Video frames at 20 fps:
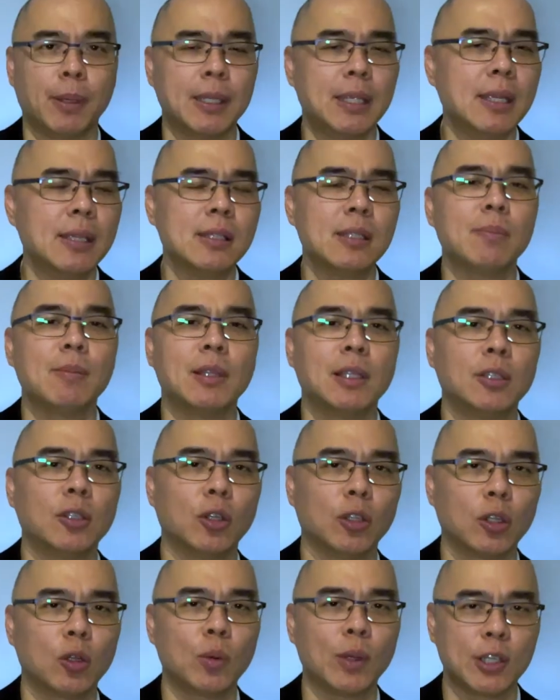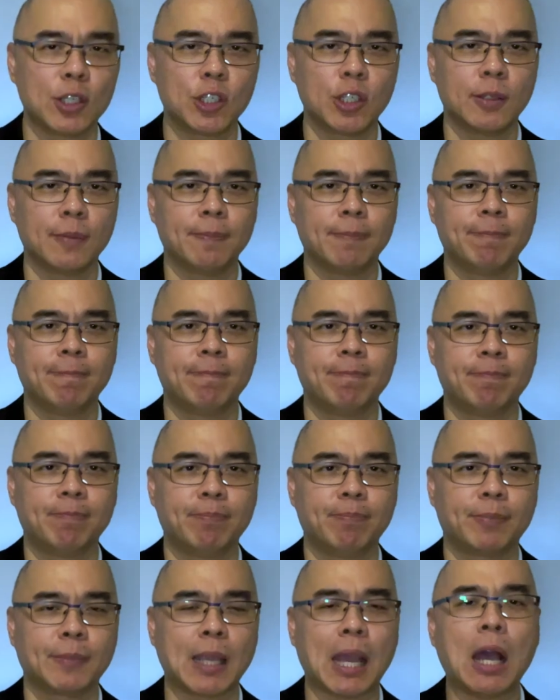here's the million-dollar question.
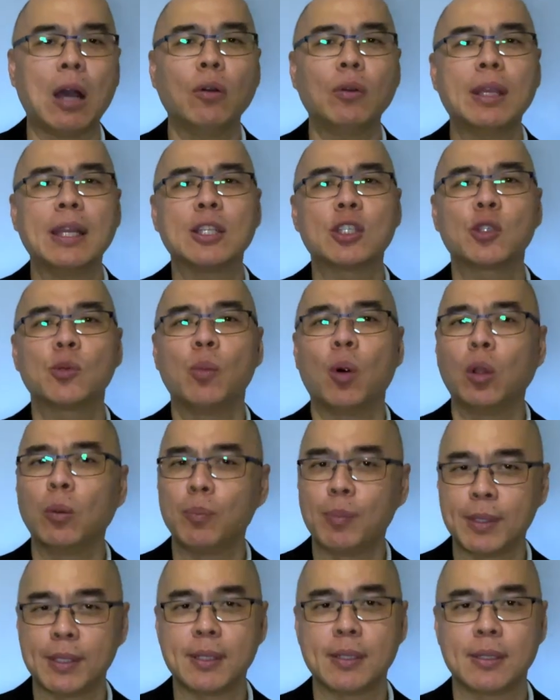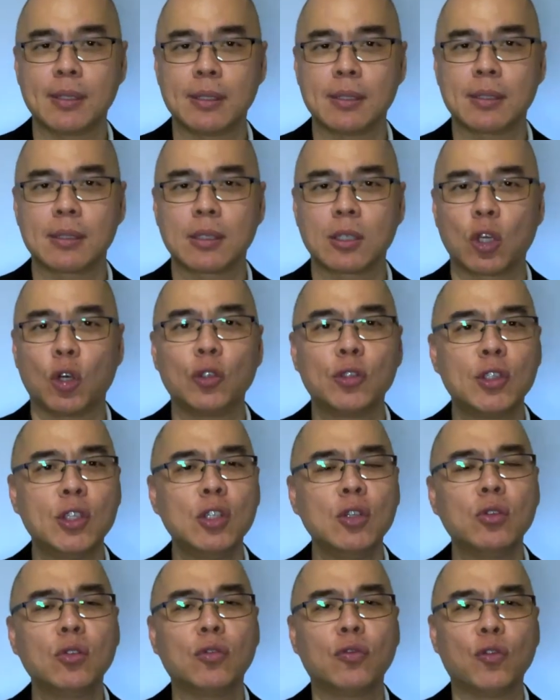How can small businesses
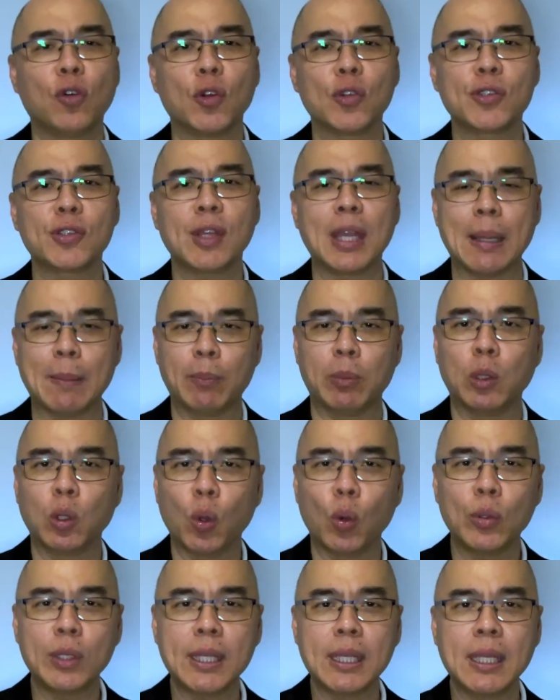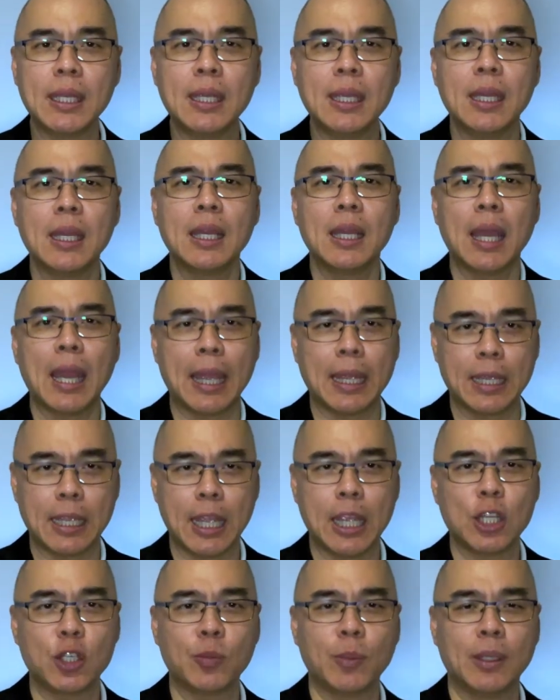continue to foster employee
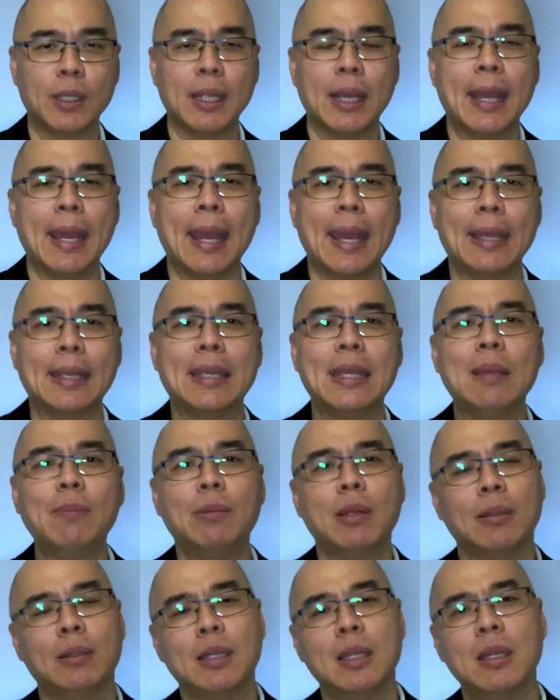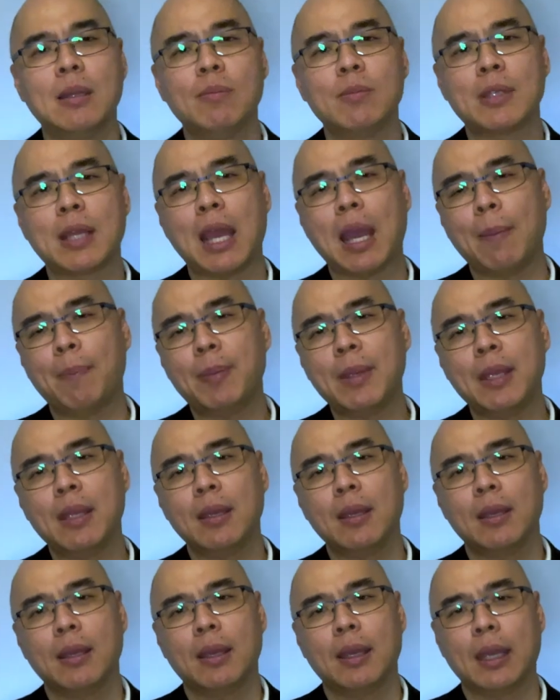engagement and keep their teams happy
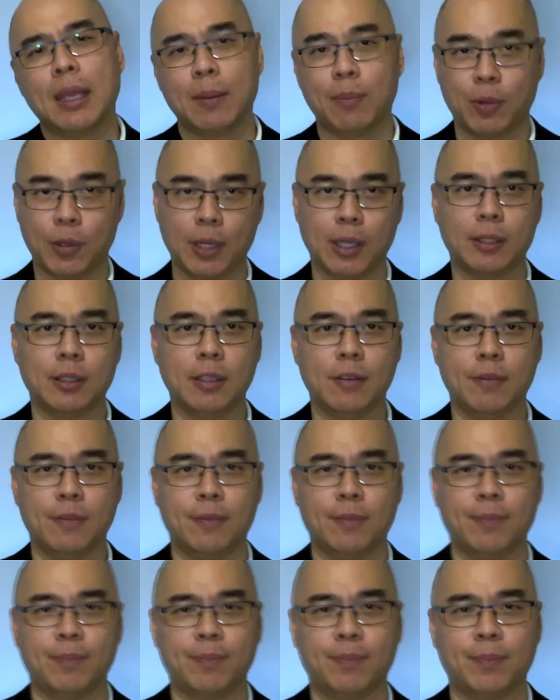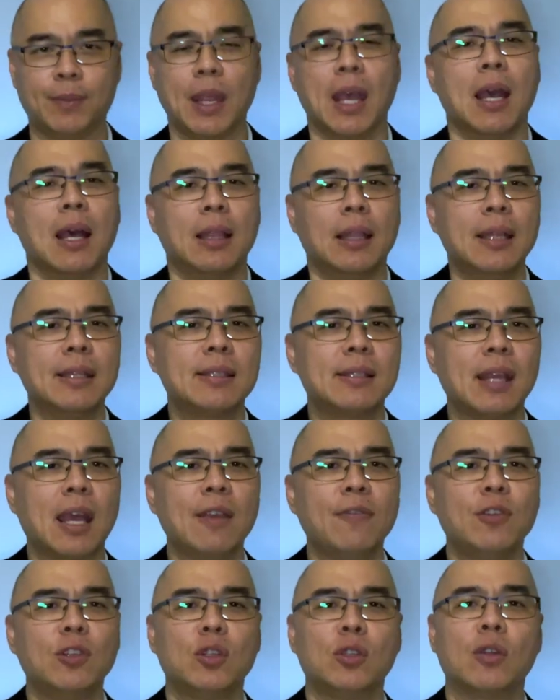and productive? Let's
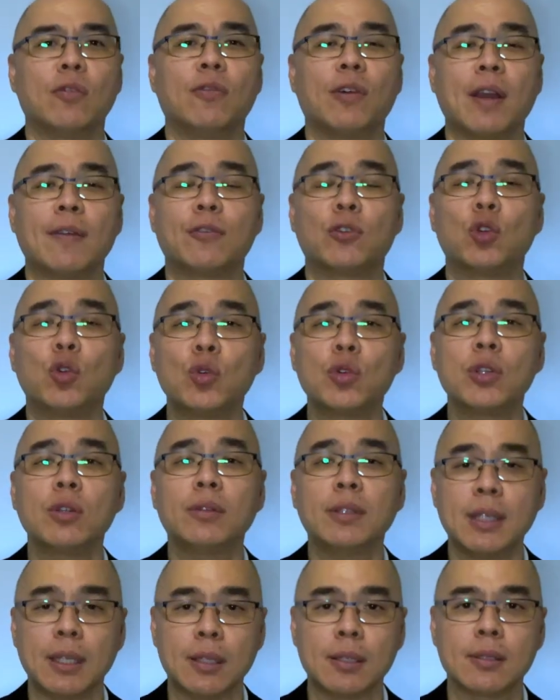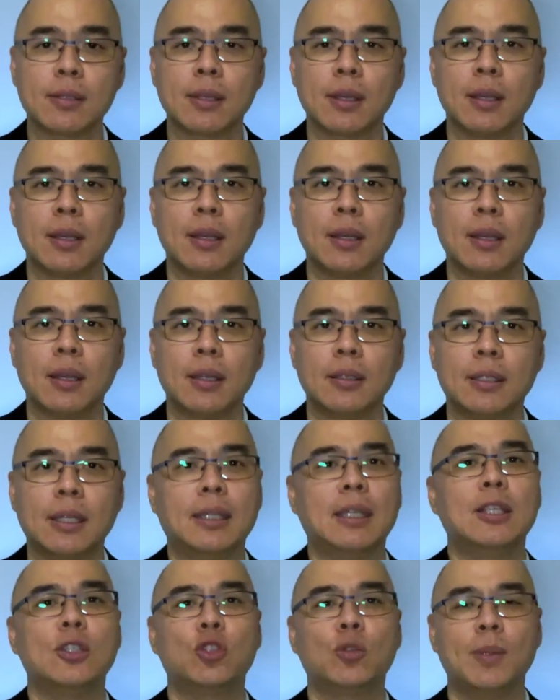dive into the 5 crucial needs that
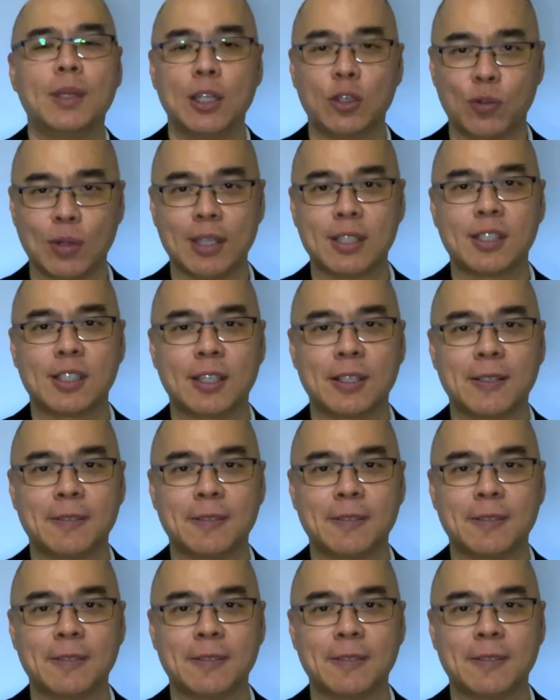needs to be addressed.